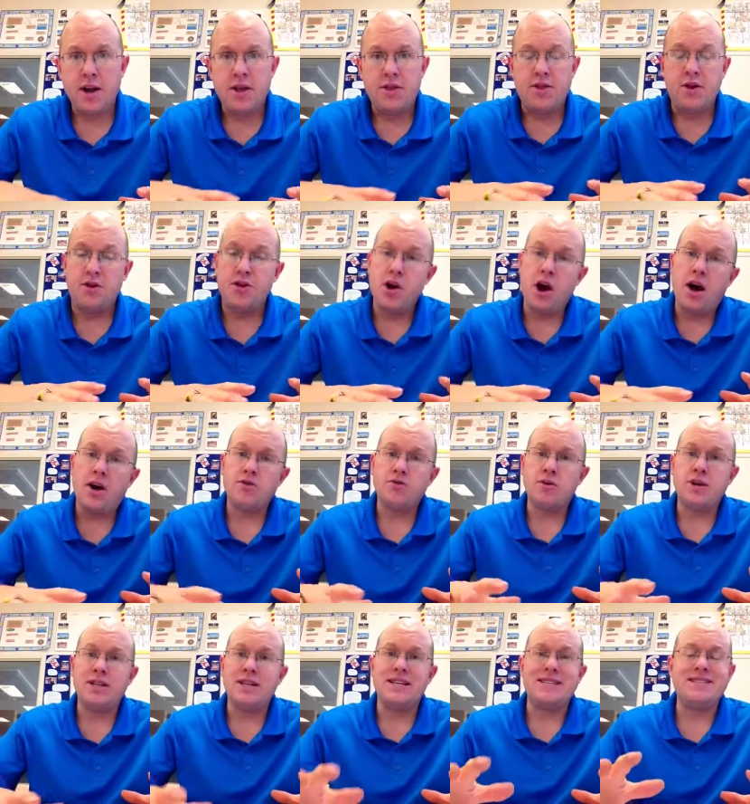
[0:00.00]
They're not
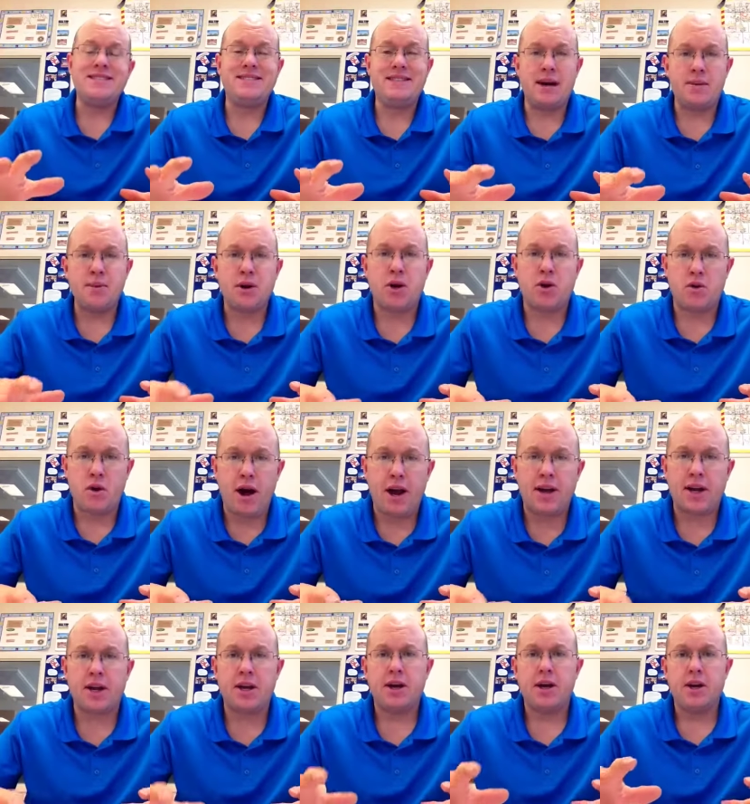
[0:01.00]
really democratic